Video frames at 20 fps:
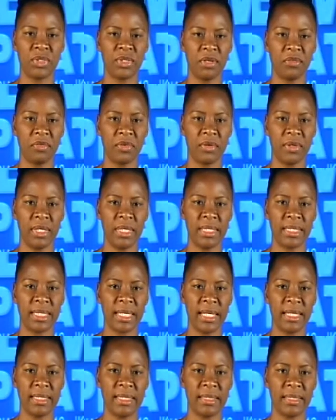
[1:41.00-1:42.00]
suffer in
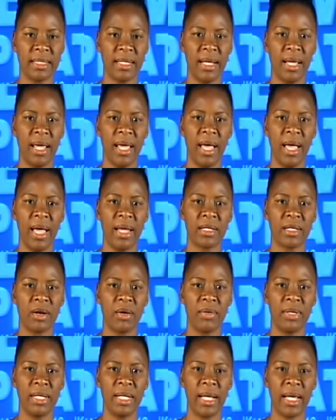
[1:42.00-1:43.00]
tests and
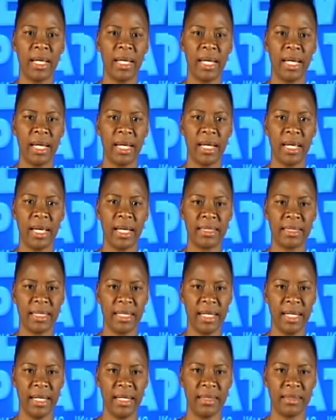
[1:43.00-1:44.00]
currently lie at
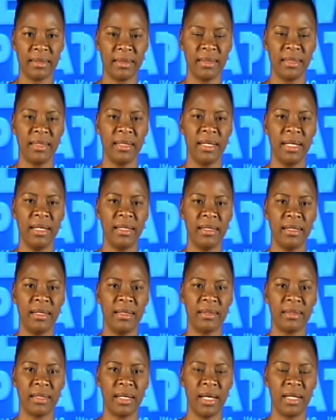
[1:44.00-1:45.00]
8 in the
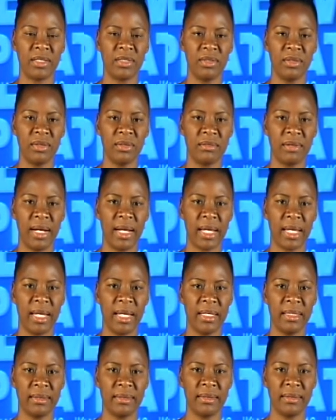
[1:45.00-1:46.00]
international
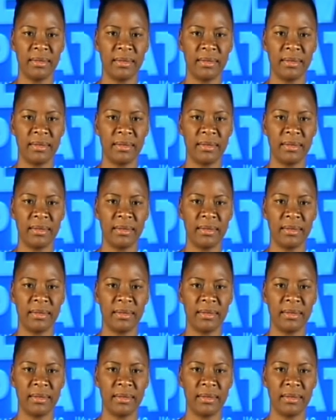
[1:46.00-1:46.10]
rankings.